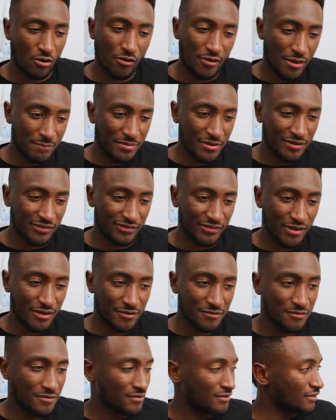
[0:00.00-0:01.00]
All that being
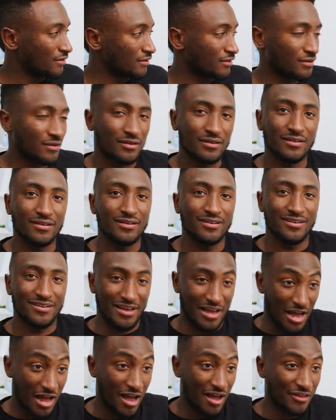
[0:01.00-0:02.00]
said,
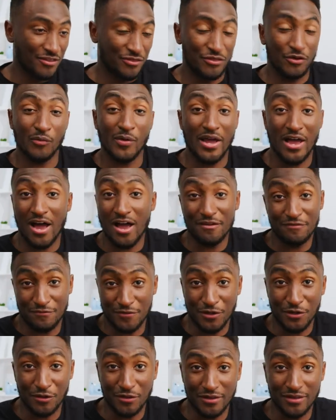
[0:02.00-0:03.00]
the way I
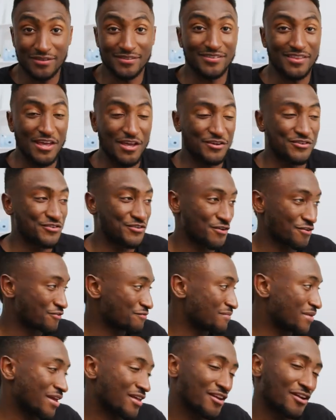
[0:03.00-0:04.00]
feel is they should have
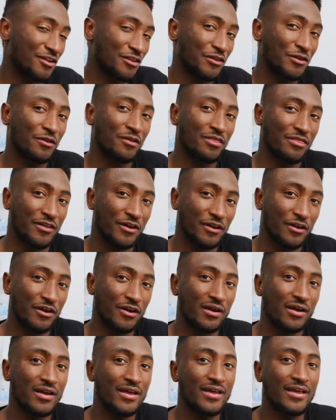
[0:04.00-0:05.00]
made it a little
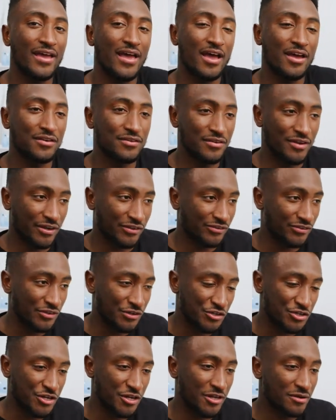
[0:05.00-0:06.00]
thicker and nixed the
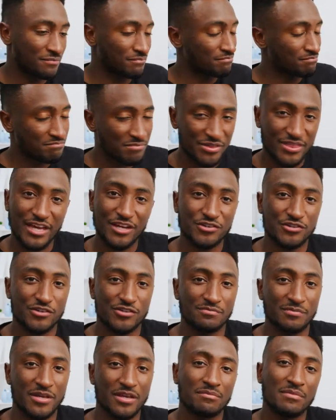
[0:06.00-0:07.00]
chin, but that's
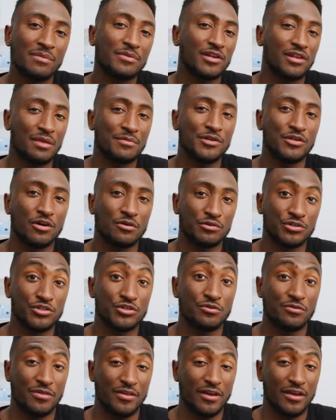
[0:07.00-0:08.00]
just me. Maybe let me know what
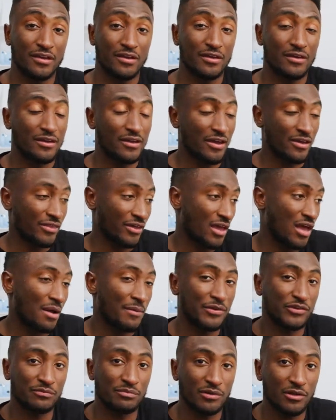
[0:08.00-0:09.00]
you think in the
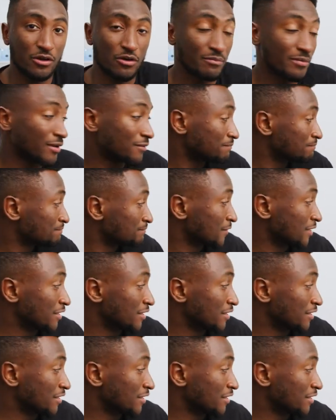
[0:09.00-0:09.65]
comments below, but